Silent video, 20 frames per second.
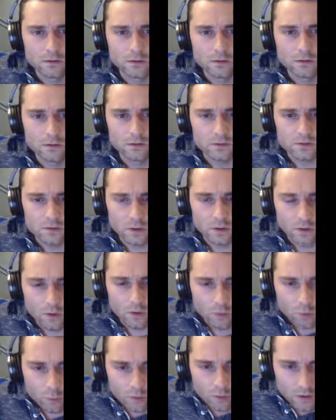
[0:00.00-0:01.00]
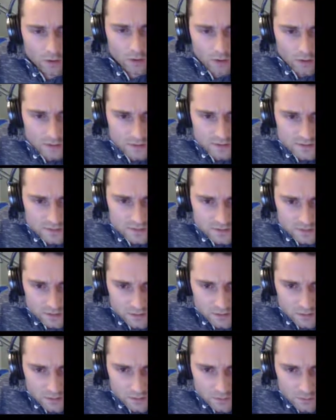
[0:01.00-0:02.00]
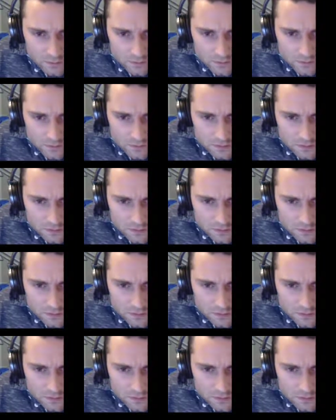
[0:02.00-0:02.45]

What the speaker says: There's Omaha sit and goes?